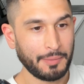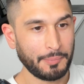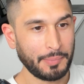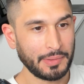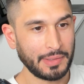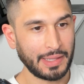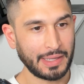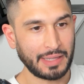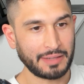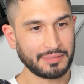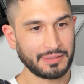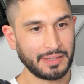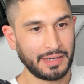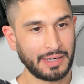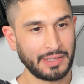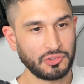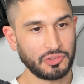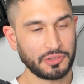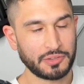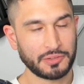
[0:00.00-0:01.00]
But like I said,
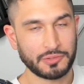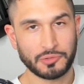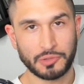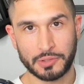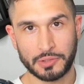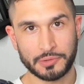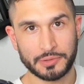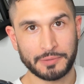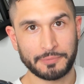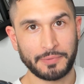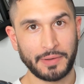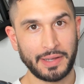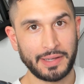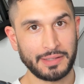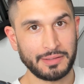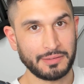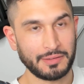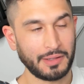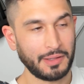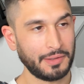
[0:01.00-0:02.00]
I just struggle to
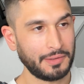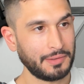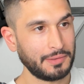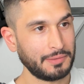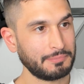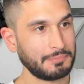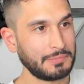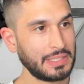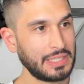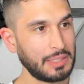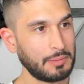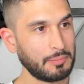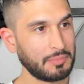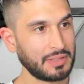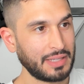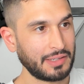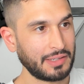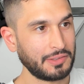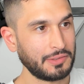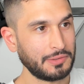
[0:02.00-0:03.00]
find
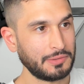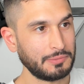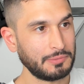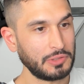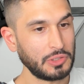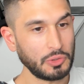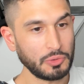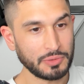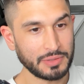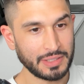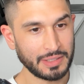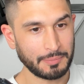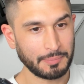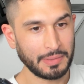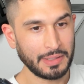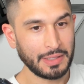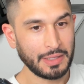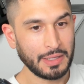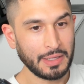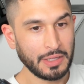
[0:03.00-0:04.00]
teams that could use
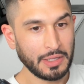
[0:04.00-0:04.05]
him.